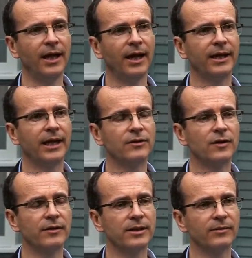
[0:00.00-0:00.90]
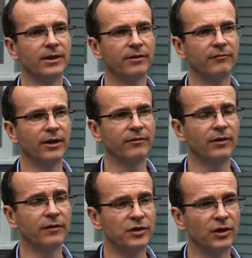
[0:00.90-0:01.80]
and how tourism can run
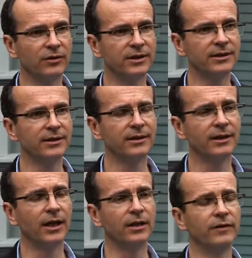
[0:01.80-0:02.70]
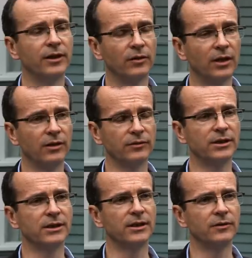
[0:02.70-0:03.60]
roughshod over local
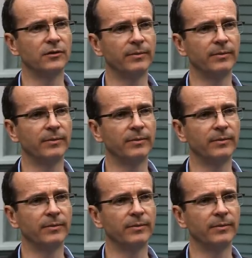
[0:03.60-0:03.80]
cultures and local